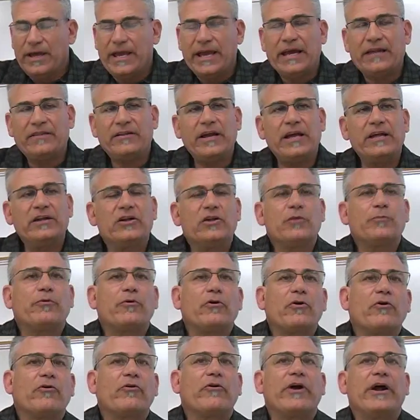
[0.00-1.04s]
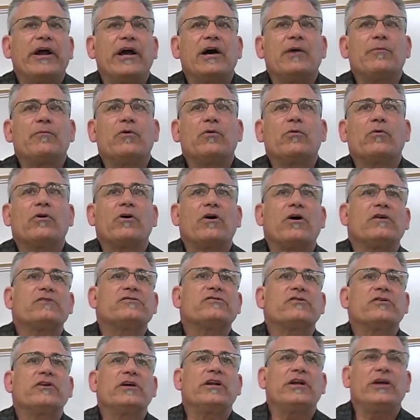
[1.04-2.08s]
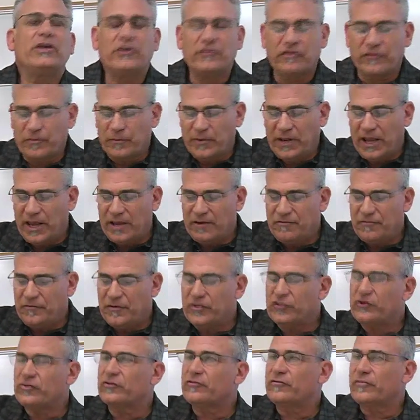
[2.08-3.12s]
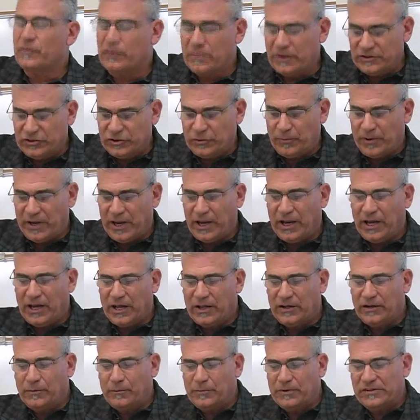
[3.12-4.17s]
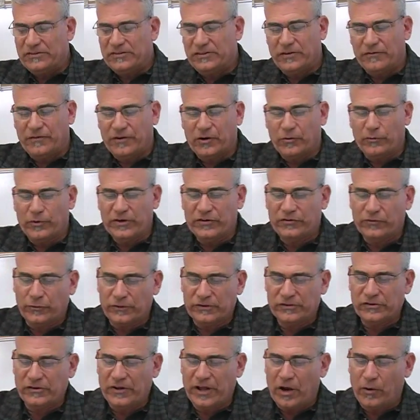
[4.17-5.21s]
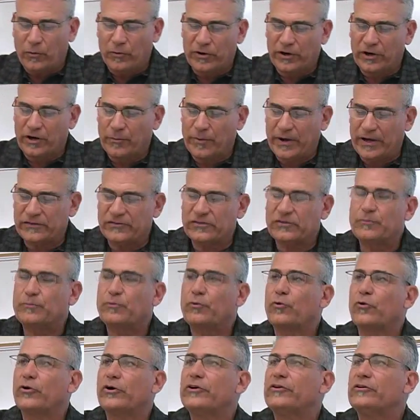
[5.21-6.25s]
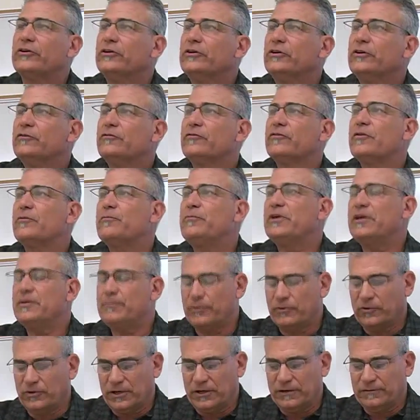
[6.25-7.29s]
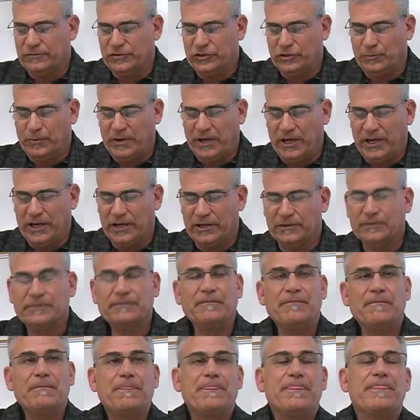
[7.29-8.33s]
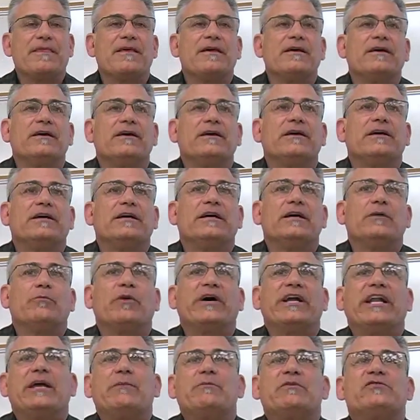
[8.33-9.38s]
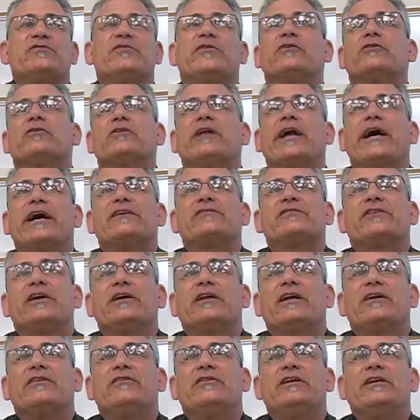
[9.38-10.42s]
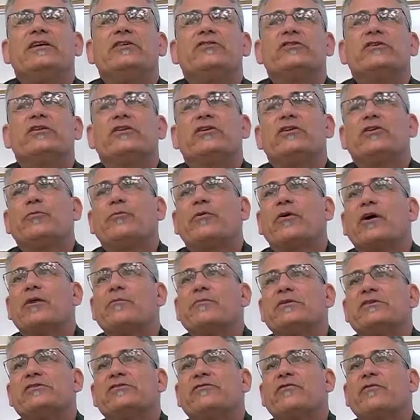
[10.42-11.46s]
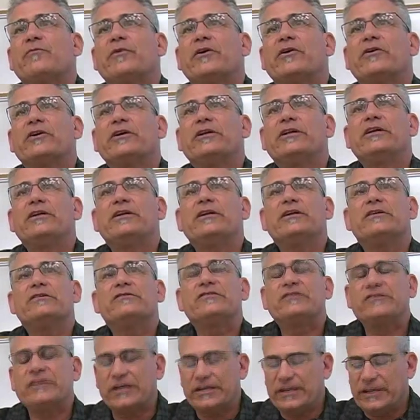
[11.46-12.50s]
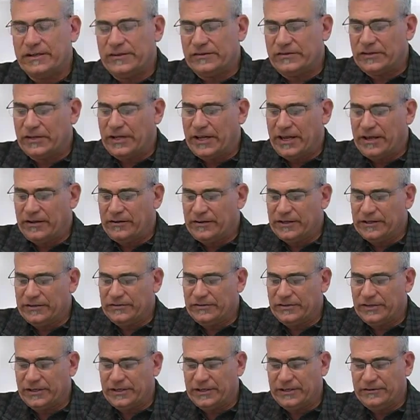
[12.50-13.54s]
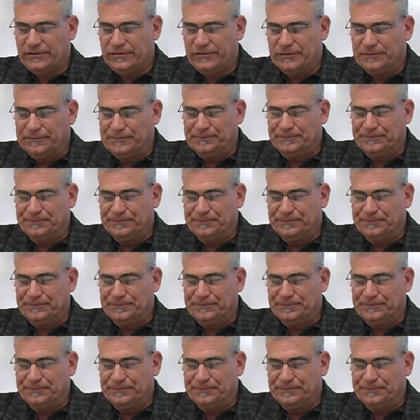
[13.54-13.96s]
At the end of the program, we're also going to hear from Kay Fisher from the Japan Pacific Resource Network about support for the people of Japan. My name is Phil Klasky, and I teach in the Departments of American Indian Studies and Ethnic Studies.